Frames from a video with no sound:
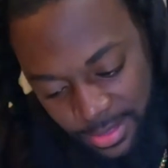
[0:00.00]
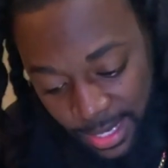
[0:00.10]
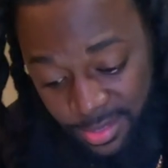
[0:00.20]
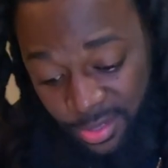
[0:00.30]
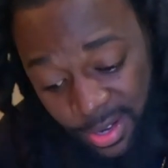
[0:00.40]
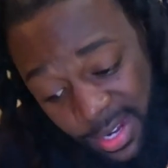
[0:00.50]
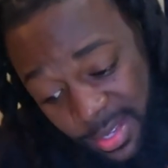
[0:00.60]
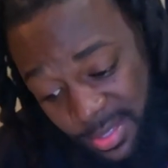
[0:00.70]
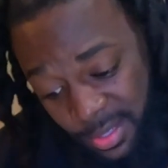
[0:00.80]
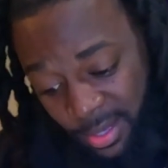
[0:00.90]
That's
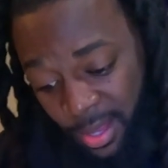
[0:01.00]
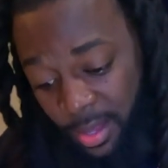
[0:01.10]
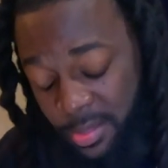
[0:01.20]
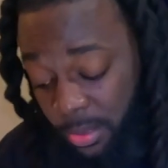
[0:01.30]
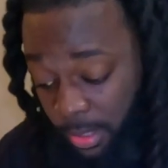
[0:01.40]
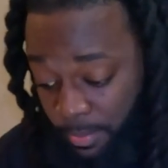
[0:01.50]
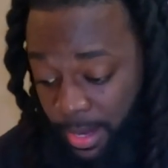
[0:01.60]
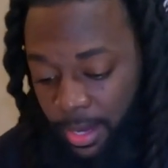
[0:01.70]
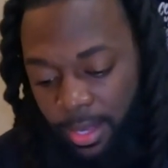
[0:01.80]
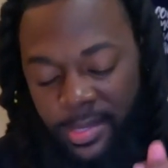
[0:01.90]
crazy. So look,
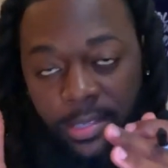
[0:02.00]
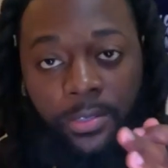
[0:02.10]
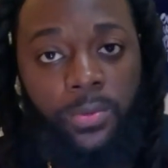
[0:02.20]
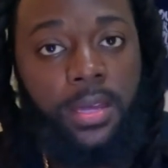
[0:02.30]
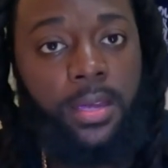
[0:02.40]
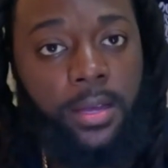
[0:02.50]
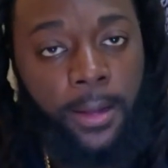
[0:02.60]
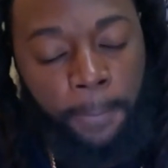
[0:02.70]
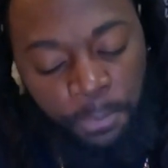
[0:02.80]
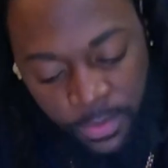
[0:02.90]
man, it's a new year.